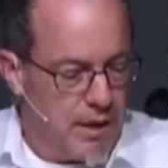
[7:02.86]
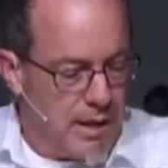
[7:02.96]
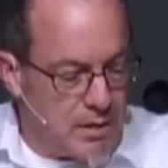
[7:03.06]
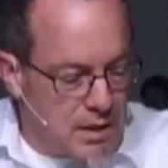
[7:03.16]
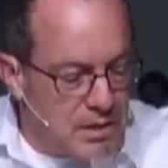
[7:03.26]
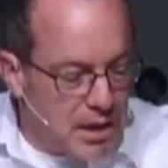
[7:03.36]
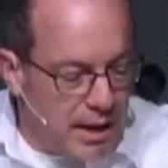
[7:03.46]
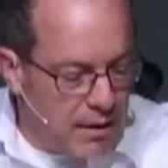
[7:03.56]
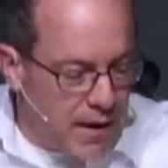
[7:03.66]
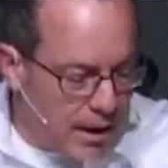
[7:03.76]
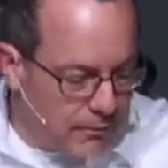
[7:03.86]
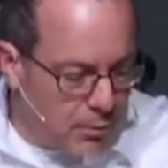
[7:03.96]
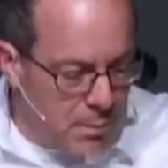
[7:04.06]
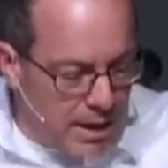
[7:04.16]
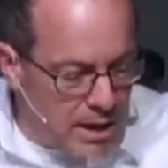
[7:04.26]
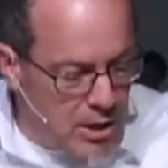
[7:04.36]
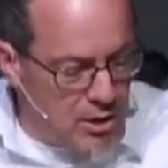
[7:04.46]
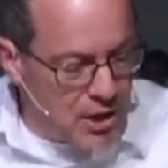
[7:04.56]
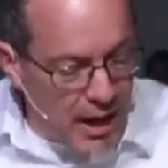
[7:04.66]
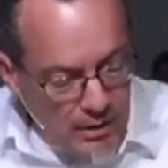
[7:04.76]
and since I have had for many
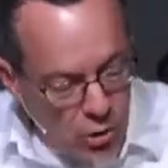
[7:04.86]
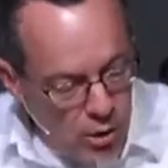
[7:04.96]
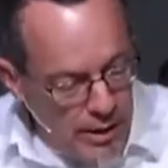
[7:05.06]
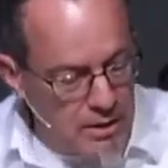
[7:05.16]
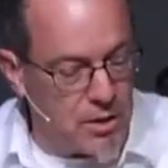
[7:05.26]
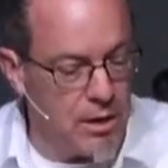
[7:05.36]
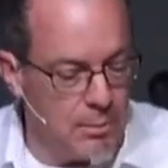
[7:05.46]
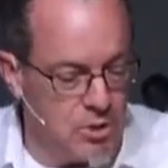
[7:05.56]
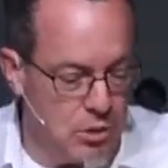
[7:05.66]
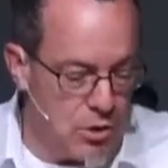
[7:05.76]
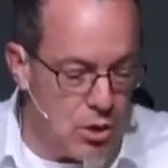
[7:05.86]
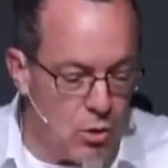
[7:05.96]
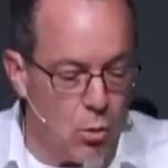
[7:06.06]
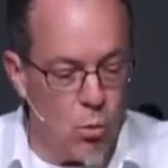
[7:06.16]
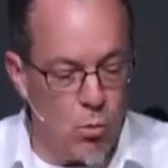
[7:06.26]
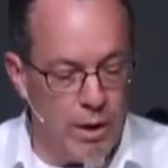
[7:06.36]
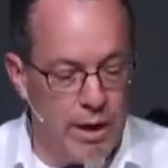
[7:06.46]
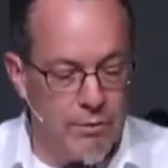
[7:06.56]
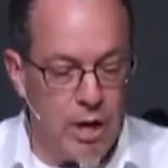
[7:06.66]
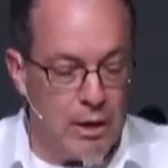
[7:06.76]
years a longing to come to you
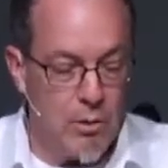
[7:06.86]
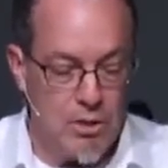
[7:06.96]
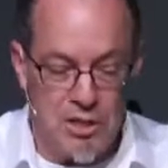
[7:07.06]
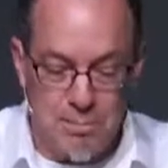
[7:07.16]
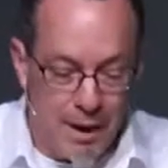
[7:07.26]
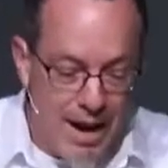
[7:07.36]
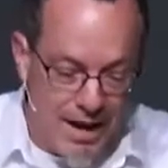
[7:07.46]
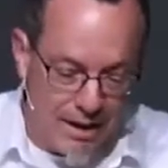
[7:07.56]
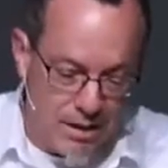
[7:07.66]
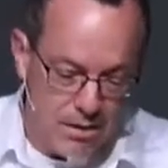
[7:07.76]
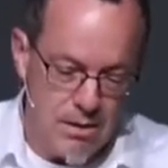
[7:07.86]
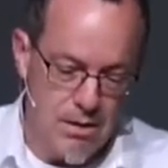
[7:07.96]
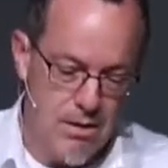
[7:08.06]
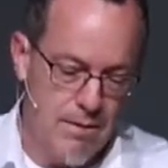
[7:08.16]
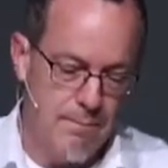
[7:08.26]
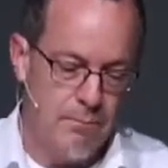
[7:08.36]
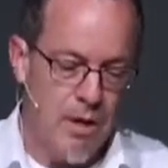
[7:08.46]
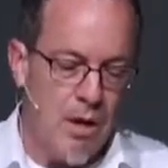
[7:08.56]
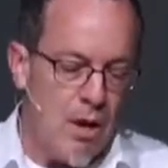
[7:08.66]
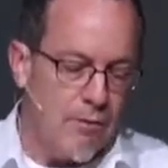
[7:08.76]
whenever I go to Spain,
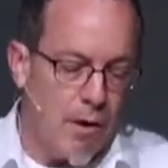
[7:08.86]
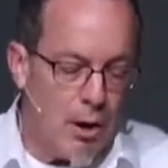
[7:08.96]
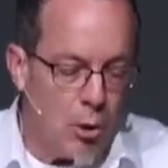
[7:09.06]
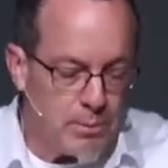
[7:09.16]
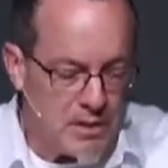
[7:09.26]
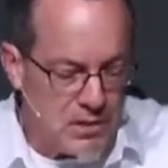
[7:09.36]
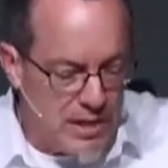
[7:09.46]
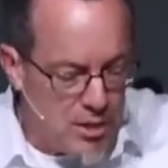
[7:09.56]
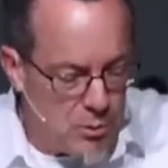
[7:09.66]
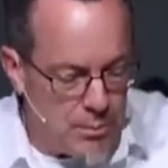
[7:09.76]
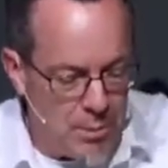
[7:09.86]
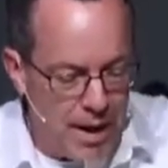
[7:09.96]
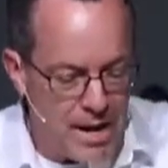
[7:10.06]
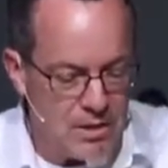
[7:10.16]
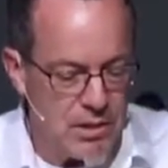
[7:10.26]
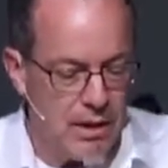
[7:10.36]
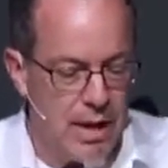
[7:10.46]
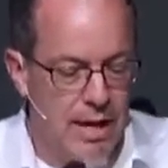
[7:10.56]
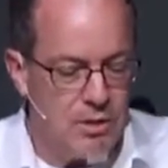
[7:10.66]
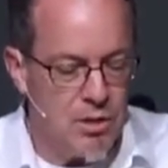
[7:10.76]
for I hope to see you in passing
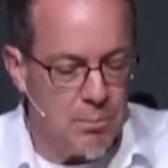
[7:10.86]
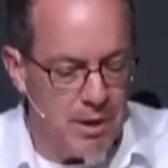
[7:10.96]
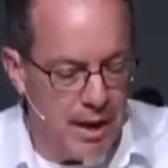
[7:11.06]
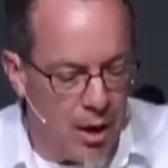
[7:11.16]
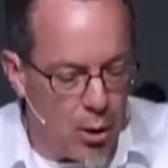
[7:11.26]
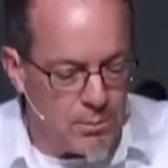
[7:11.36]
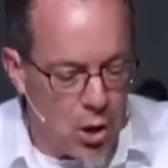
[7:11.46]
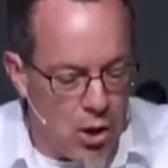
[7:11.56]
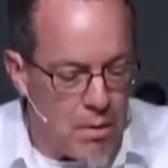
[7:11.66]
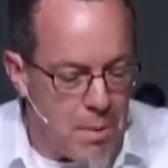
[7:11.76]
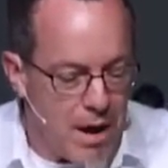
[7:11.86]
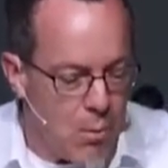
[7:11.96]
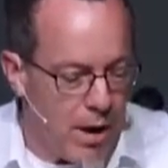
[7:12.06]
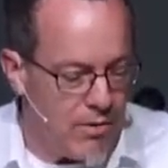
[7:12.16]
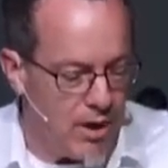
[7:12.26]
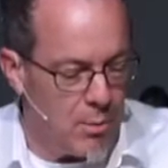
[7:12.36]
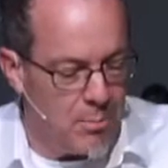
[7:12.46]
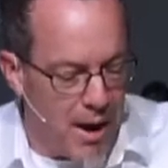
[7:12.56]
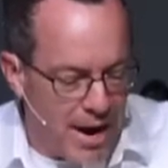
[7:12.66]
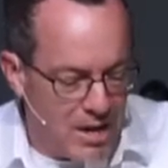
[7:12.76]
and to be helped on my way there
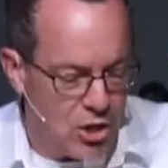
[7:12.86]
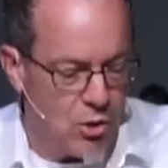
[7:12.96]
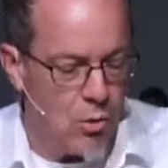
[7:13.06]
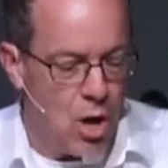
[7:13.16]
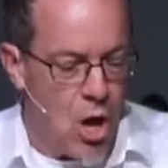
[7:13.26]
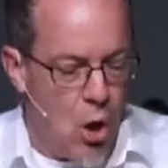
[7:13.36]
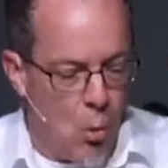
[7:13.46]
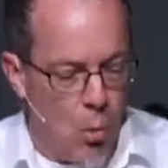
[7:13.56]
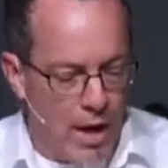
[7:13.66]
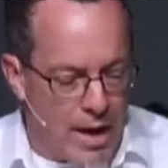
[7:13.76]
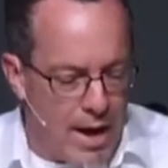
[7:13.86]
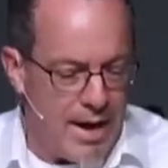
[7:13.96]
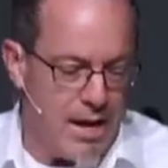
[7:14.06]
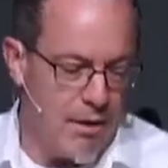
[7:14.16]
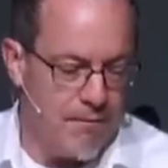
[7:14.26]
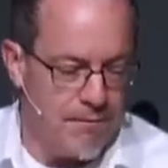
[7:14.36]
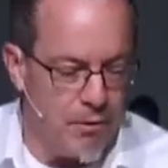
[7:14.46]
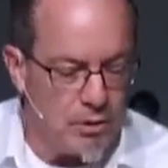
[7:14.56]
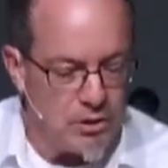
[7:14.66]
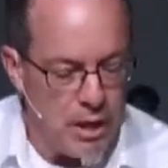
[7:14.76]
by you when I have
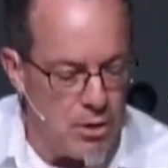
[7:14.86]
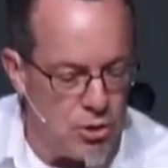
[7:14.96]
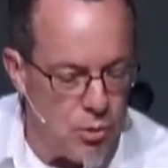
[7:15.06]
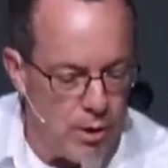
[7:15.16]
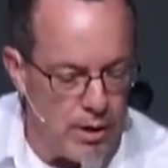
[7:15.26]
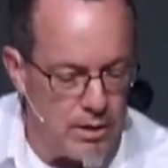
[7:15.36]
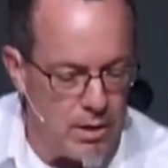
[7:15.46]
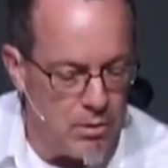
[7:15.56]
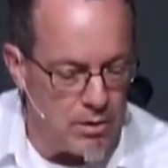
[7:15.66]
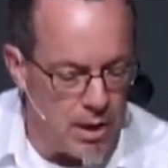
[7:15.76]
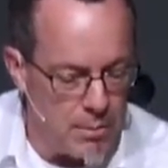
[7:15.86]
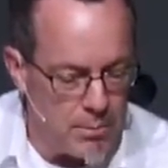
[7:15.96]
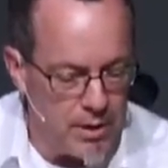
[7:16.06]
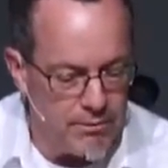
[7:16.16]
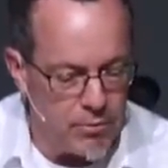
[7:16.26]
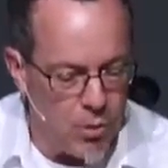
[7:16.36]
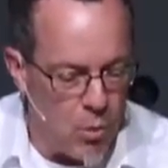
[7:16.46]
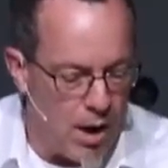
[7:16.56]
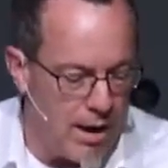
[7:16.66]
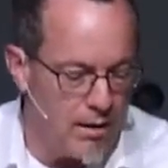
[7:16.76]
first enjoyed your company for a
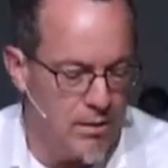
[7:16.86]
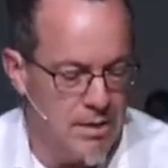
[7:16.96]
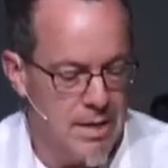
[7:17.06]
while.